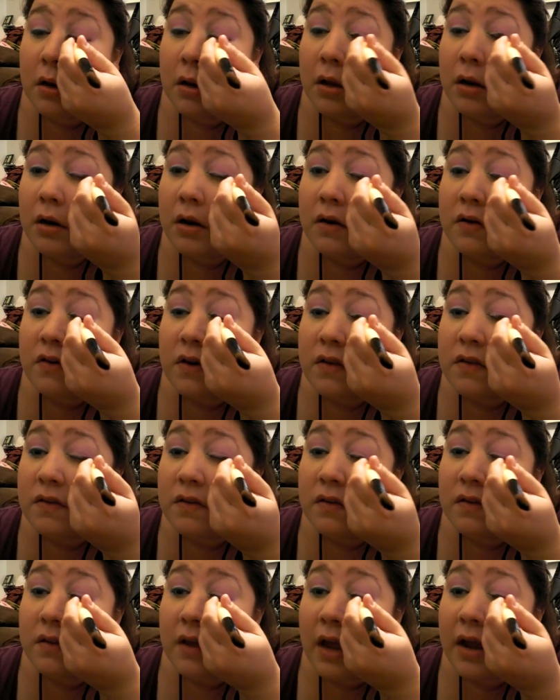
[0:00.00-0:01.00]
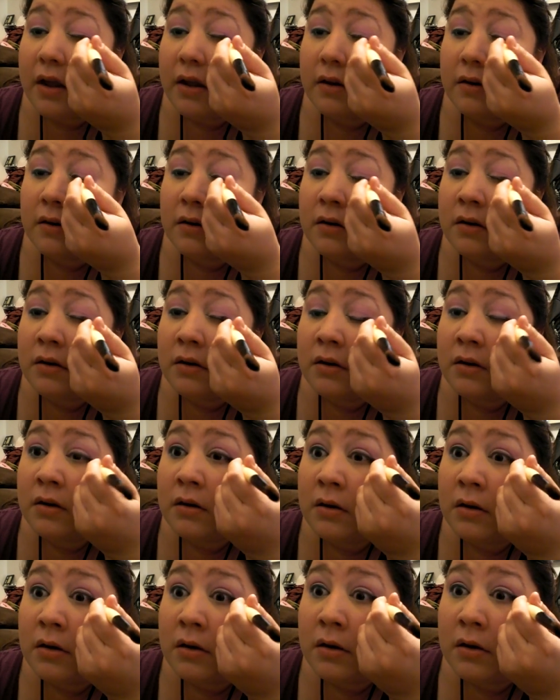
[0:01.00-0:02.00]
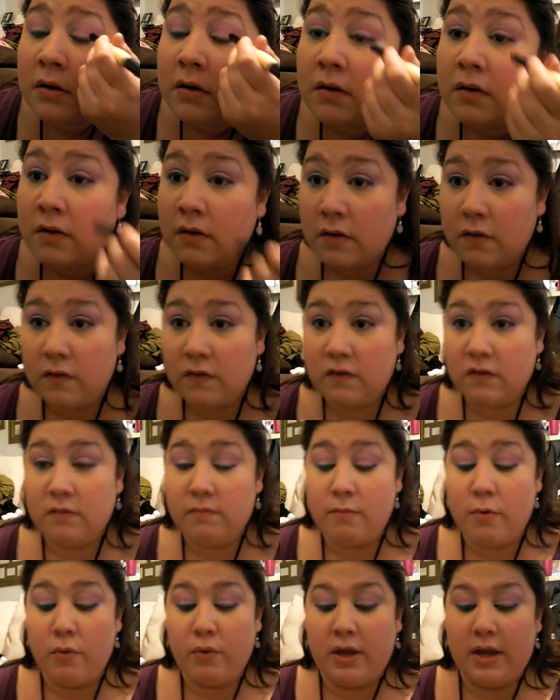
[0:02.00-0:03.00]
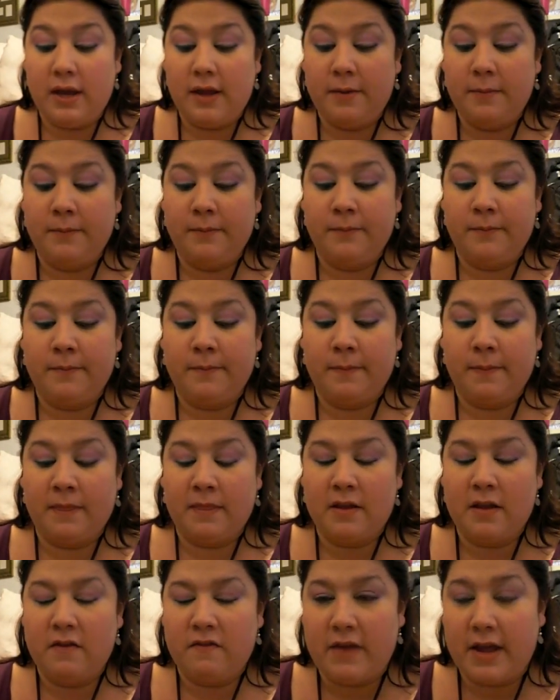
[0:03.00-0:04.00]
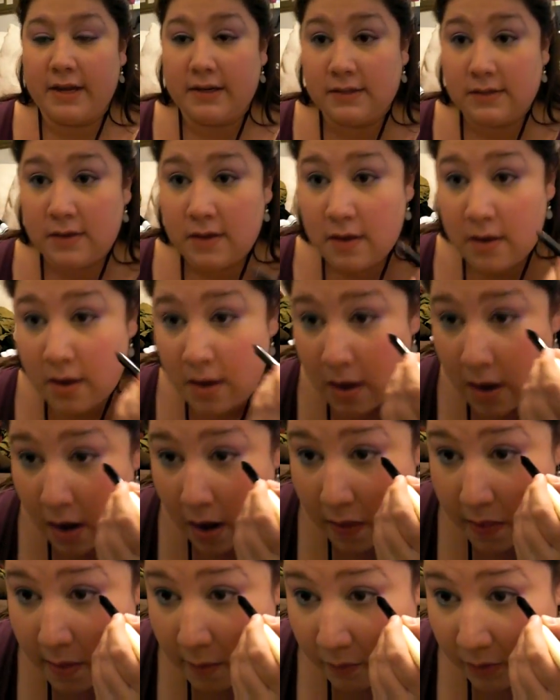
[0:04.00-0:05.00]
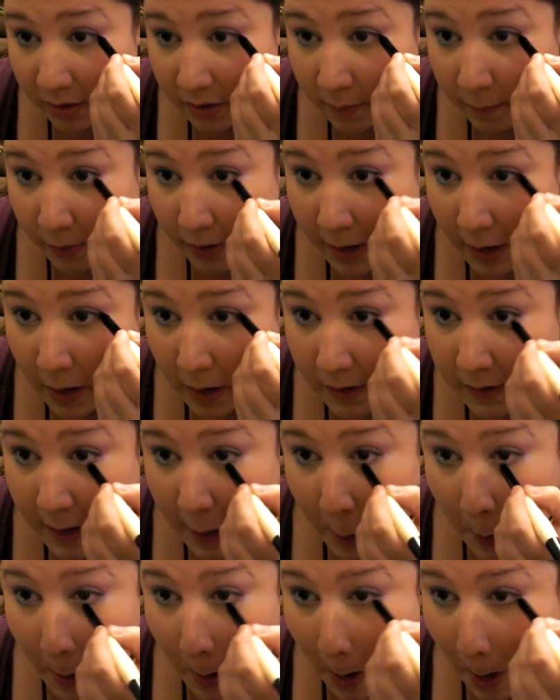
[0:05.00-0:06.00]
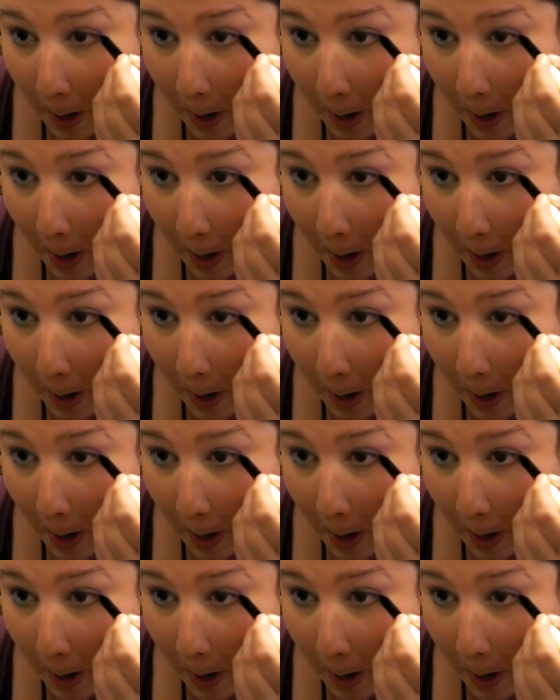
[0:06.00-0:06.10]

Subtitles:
And it just is that smoky effect. And then we're going to bring it on down.